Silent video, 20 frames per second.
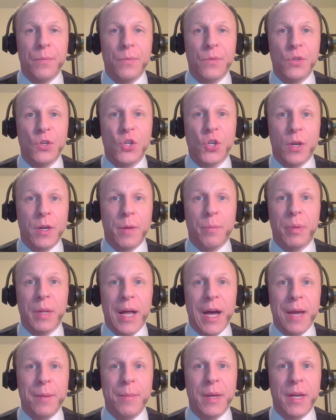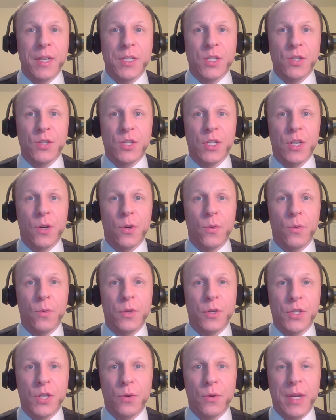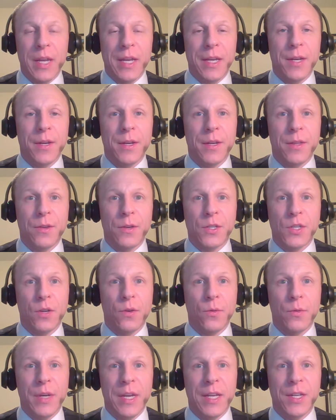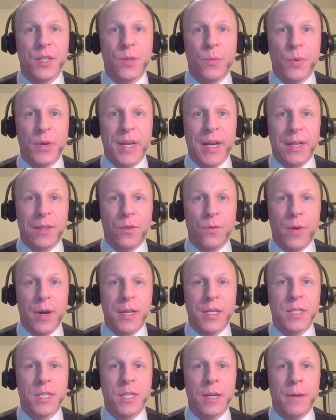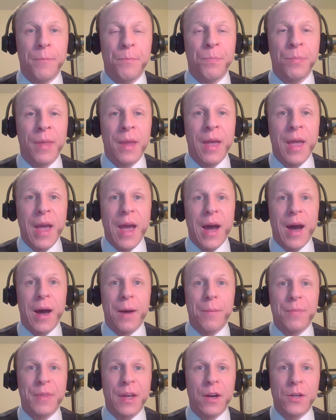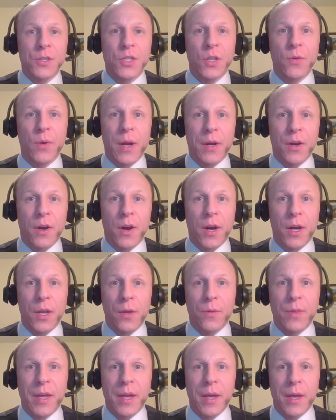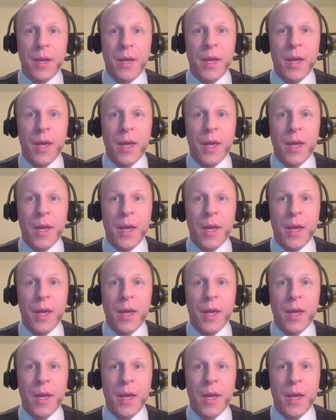shouldn't apply because there's no need to protect the rights. They also go on to argue that